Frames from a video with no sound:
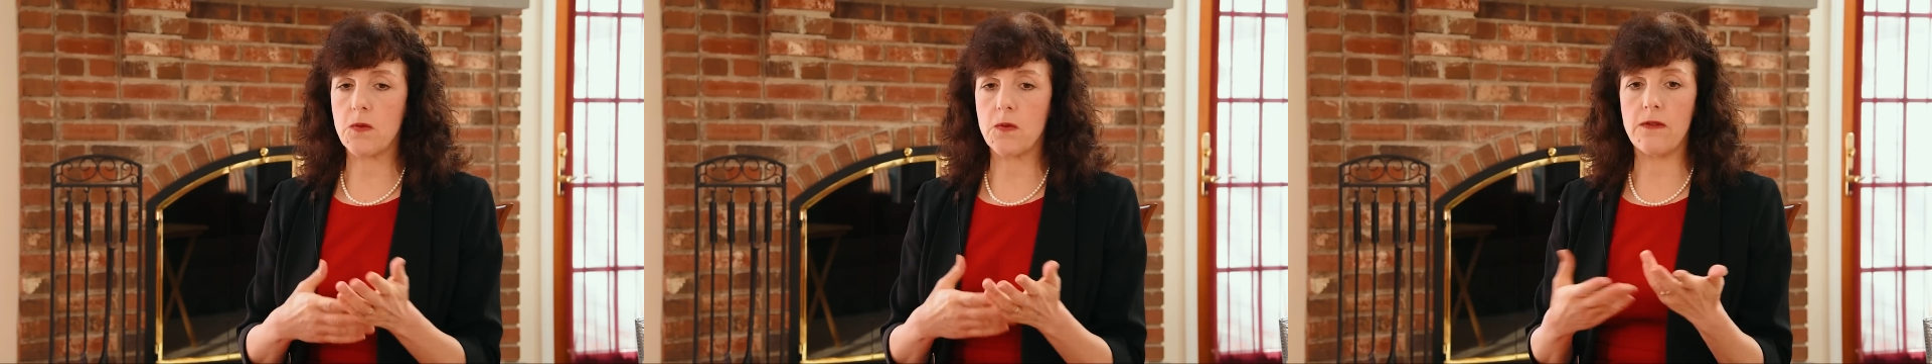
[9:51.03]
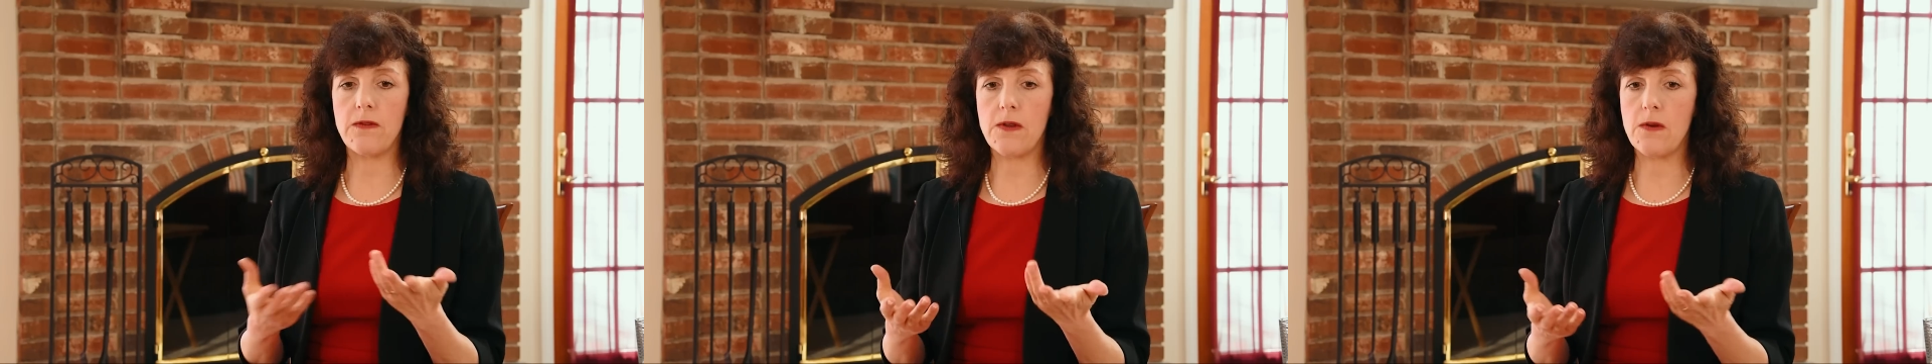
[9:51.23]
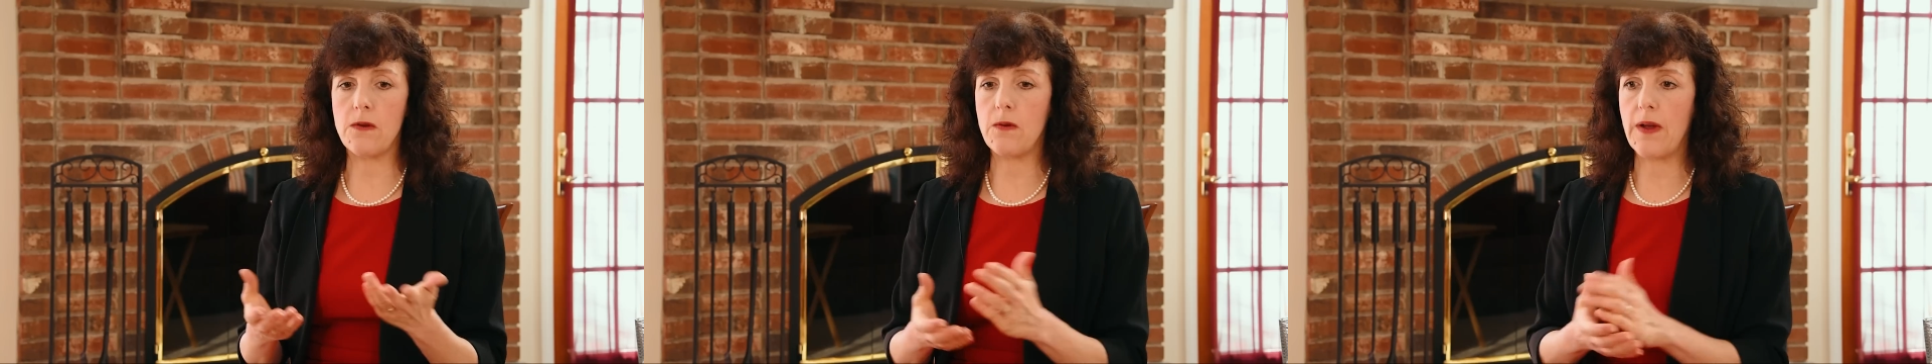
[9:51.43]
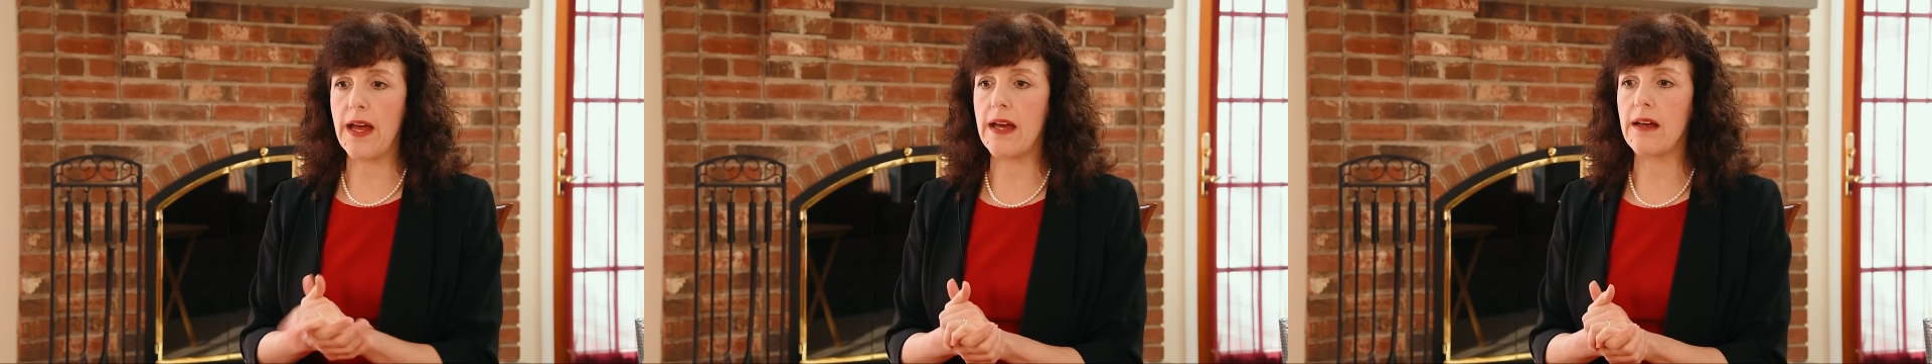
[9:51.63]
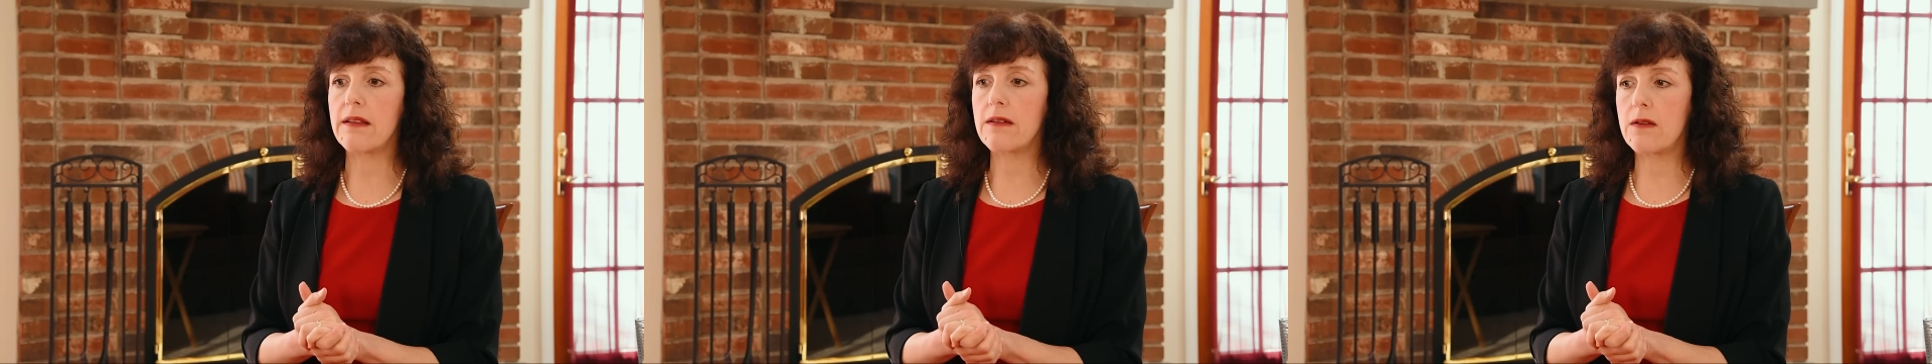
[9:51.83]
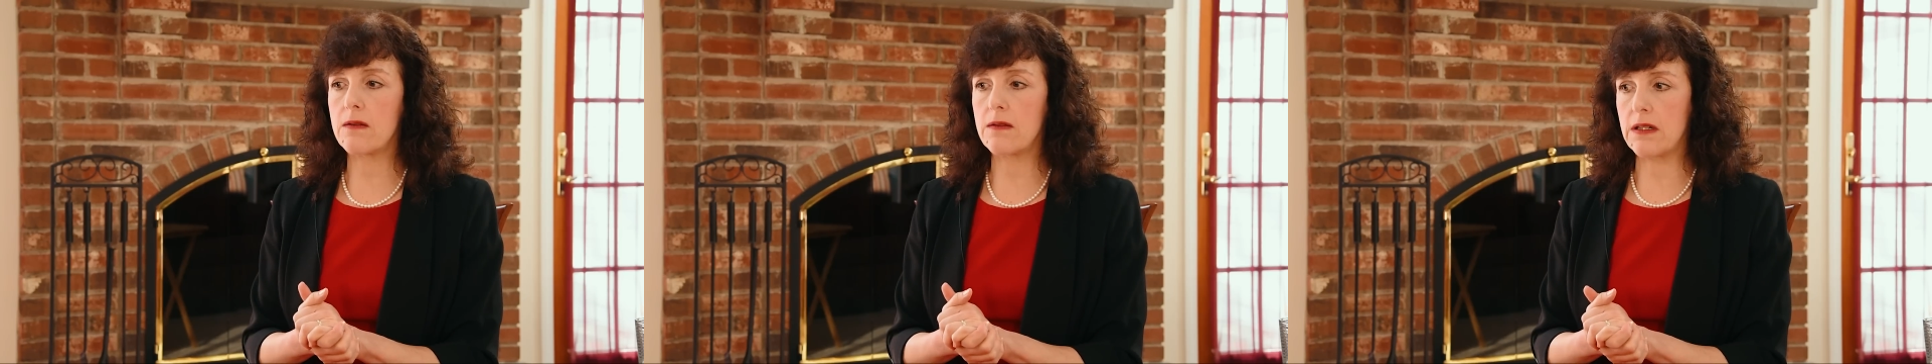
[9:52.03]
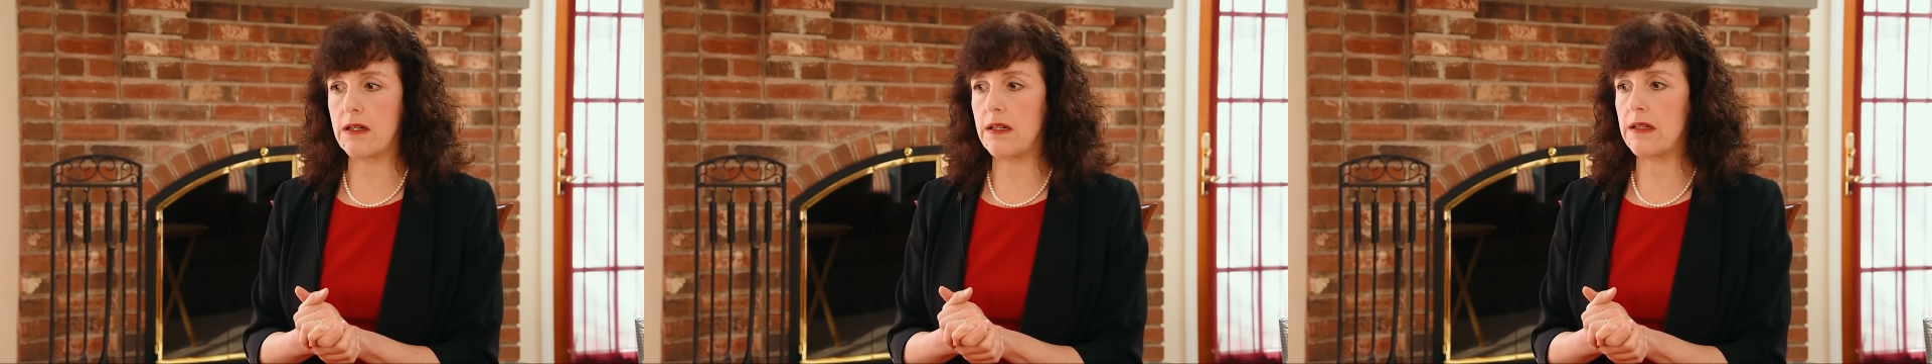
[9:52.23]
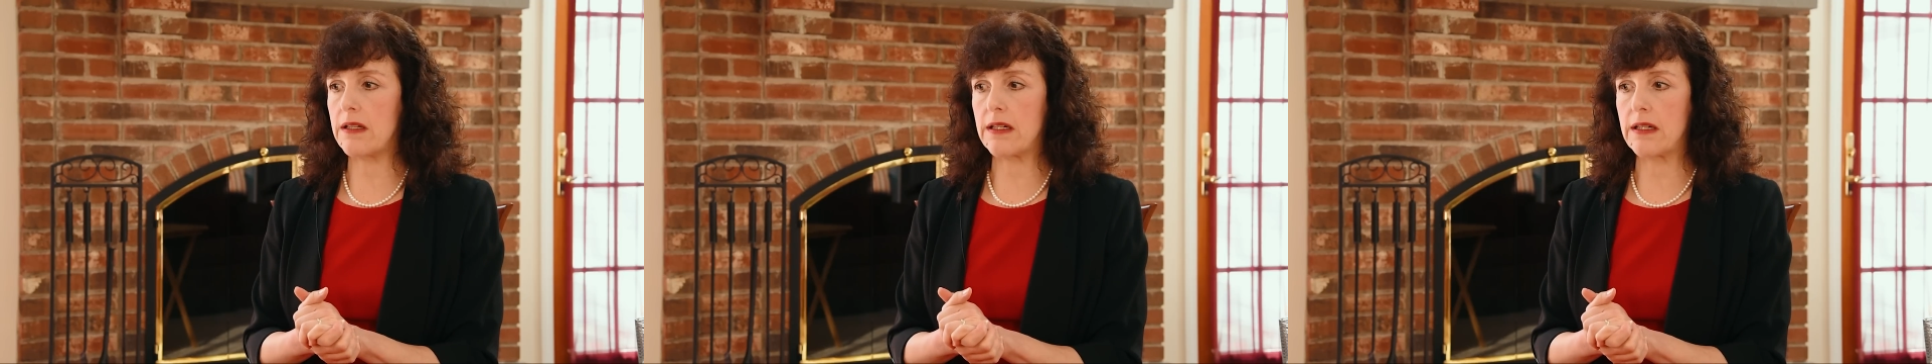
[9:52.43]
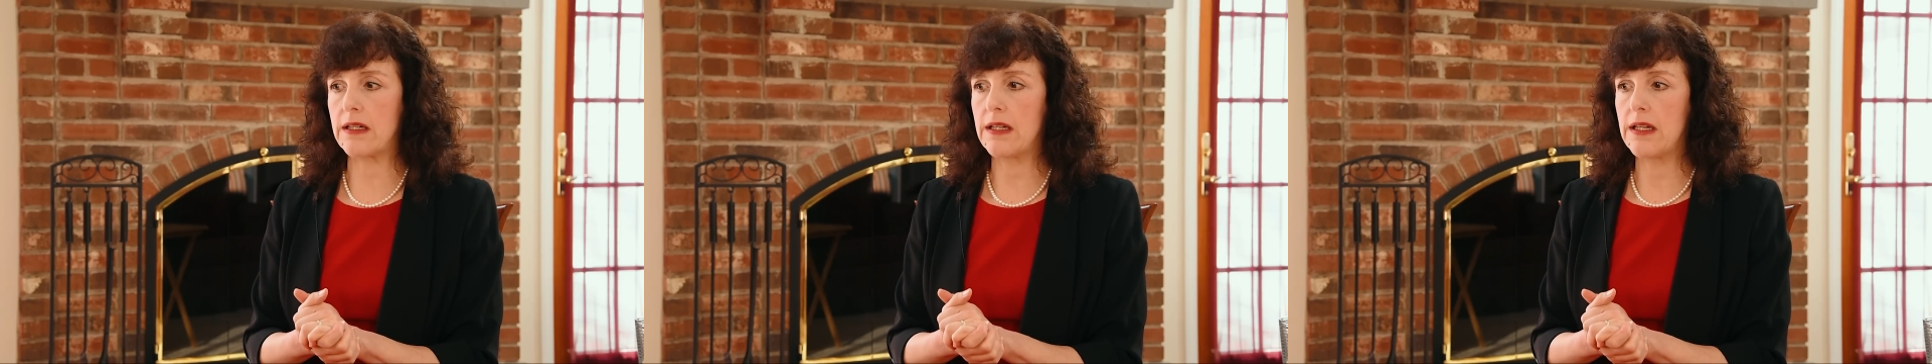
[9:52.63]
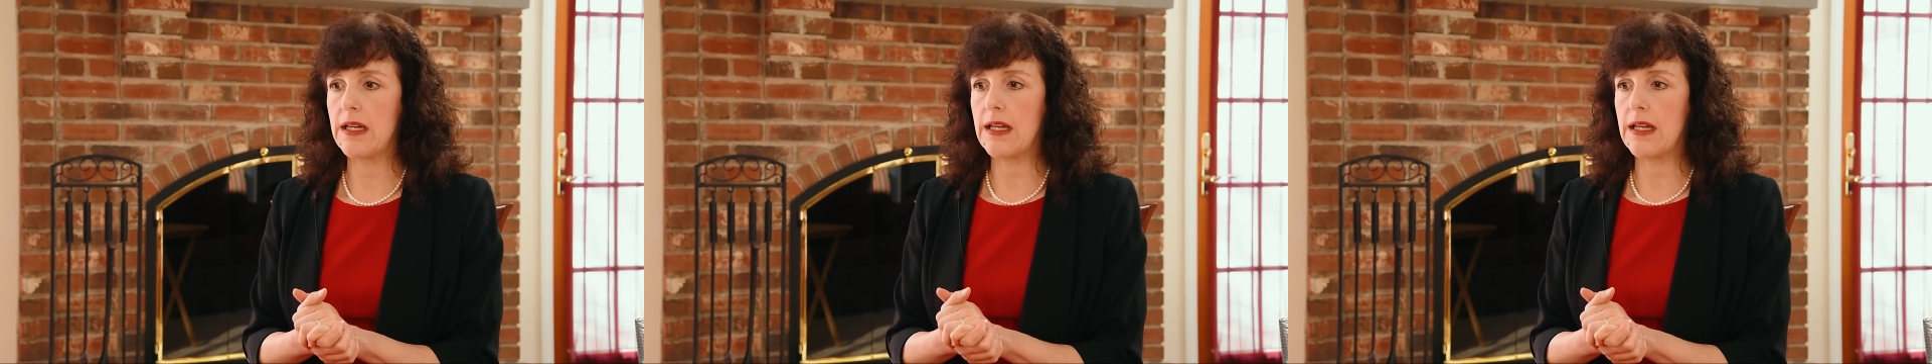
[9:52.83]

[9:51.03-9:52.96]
review health curricula,